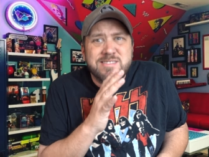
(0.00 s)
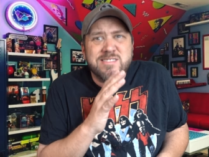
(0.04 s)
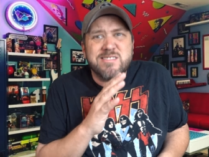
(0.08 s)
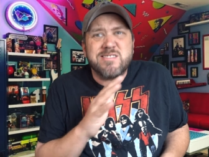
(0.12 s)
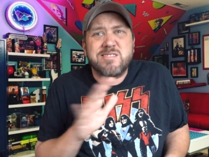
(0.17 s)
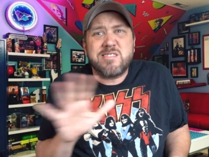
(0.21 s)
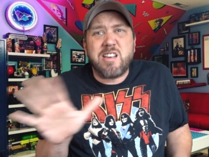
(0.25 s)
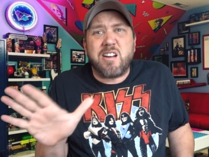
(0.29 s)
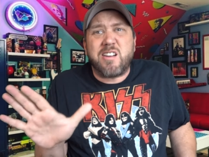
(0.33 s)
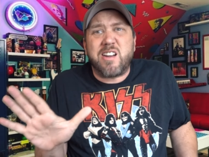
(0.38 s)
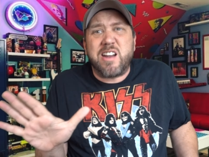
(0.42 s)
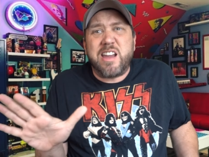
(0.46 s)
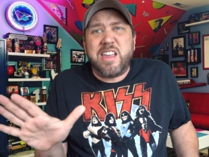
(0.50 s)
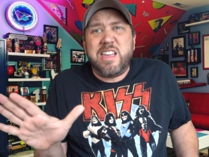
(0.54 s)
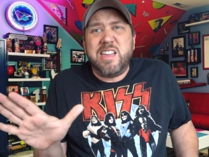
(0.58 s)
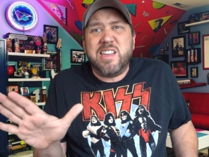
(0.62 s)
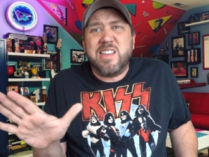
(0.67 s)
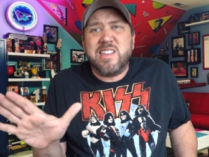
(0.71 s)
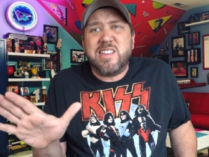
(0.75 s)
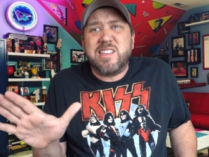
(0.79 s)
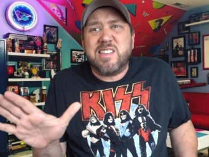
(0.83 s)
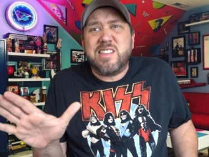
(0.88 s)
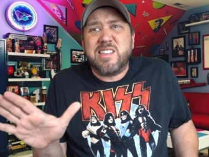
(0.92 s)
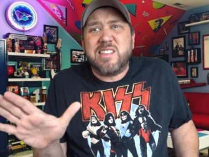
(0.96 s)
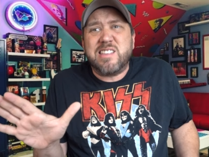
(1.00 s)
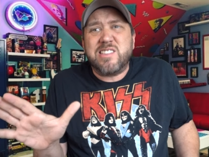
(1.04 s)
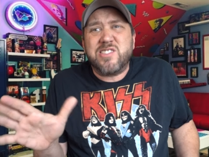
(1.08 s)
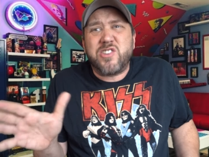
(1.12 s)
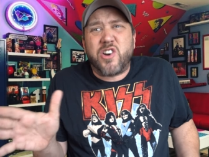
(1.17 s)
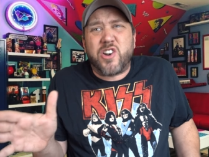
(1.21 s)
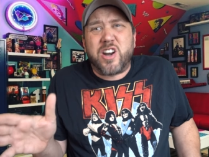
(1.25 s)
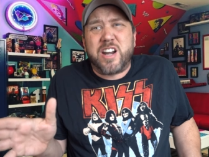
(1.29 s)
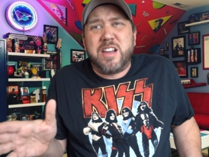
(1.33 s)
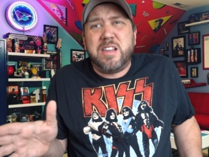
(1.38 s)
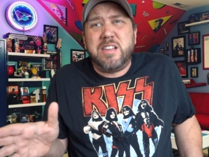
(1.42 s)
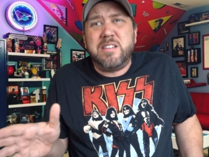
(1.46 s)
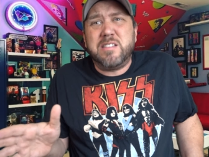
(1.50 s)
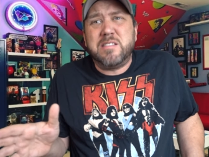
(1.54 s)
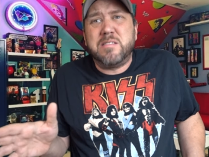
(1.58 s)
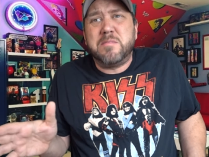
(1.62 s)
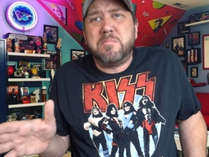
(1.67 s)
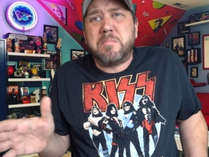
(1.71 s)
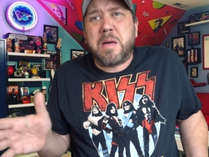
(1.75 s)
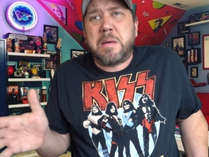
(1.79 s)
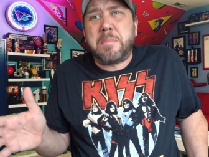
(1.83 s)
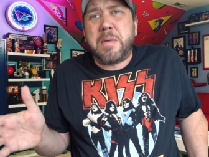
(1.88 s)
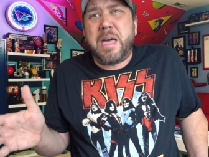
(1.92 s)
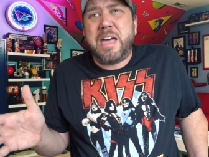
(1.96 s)
Sorry. Sorry.
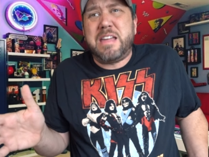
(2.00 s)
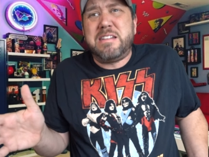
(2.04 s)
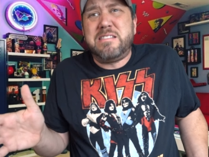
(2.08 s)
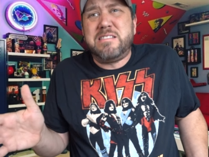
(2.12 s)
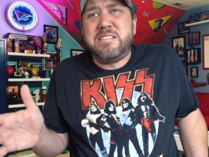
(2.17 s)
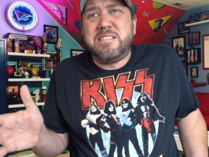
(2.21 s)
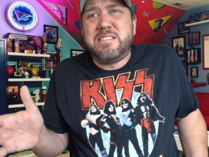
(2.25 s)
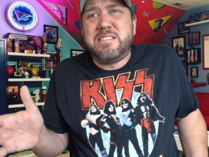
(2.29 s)
My bad.